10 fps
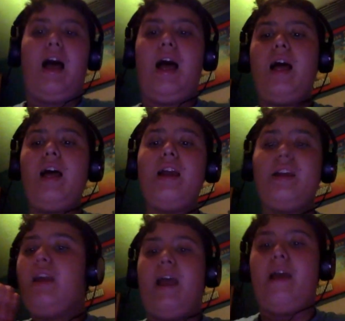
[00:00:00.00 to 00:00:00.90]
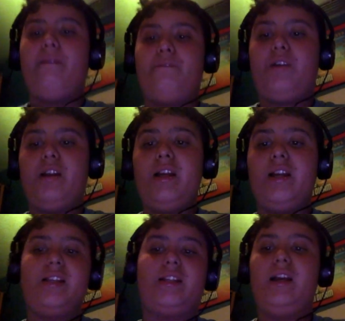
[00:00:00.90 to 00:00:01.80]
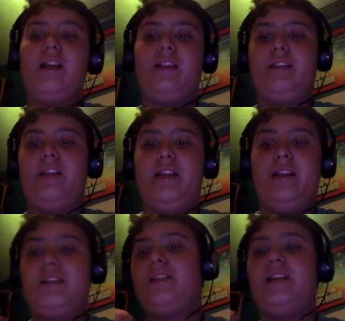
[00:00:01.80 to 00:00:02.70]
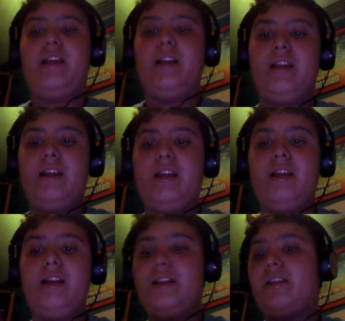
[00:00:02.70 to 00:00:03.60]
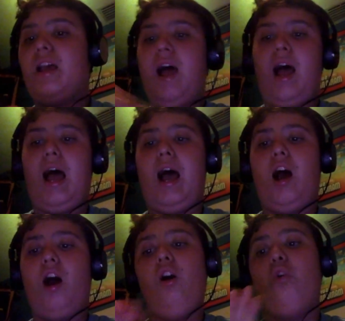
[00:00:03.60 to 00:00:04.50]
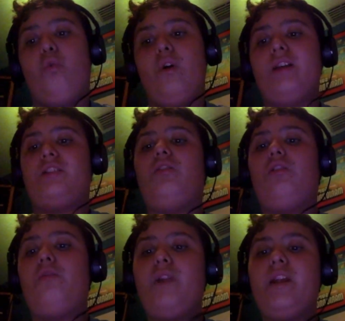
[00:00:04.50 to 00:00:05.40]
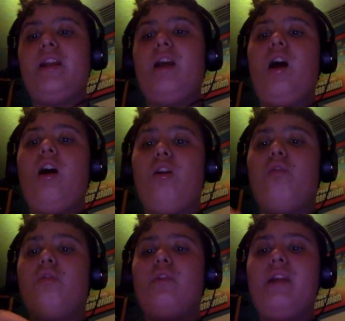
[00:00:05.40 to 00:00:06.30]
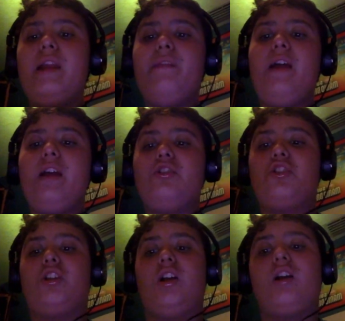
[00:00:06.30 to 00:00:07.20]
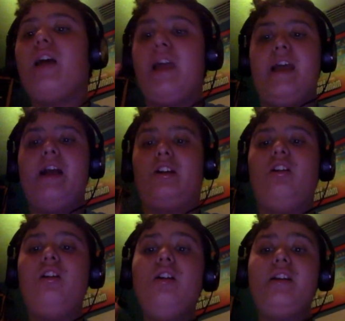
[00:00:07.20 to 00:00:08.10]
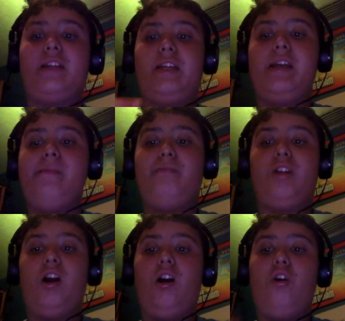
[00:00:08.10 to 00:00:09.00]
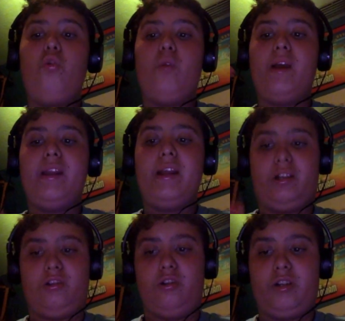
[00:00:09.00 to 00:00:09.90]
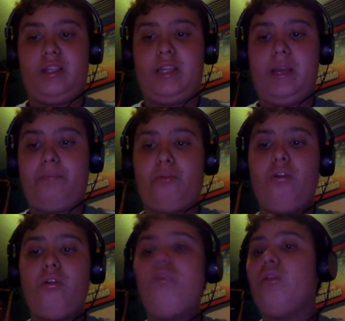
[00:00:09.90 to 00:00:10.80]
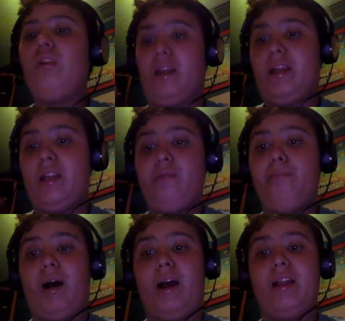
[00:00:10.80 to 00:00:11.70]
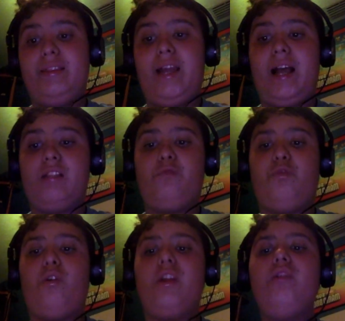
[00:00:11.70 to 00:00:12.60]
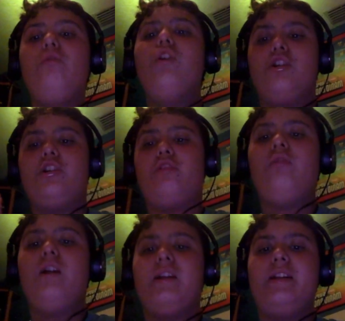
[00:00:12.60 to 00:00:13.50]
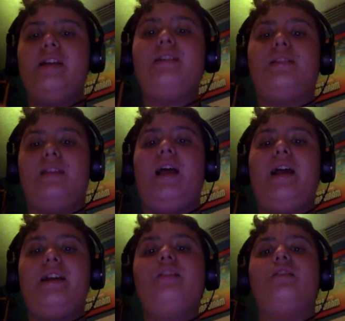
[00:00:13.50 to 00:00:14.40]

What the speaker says: I am Frisk. This it is our story, our own adventure. It could keep going, it could keep rolling, but that's for you to decide.